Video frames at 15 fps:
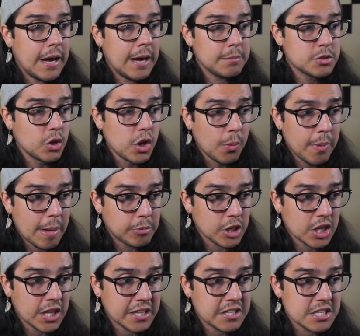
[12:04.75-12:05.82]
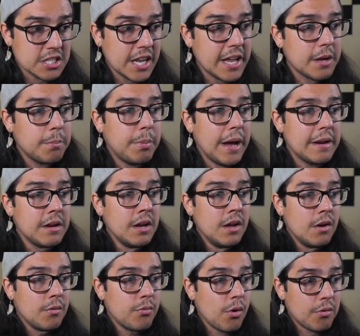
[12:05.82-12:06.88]
So you'll be able to click this link. But
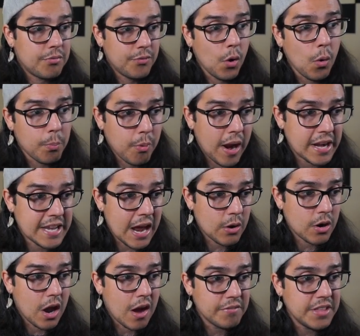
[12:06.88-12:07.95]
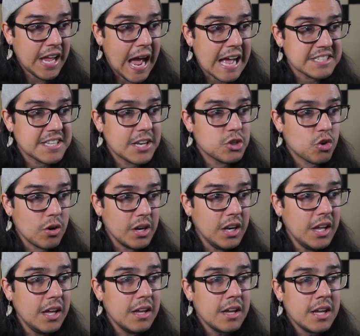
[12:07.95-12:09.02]
for a full breakdown of the asset
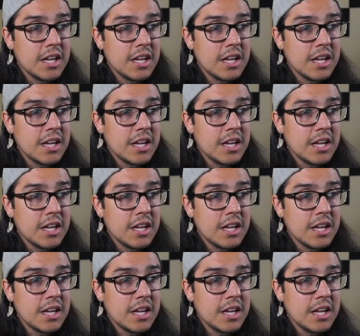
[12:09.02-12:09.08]
Trinity,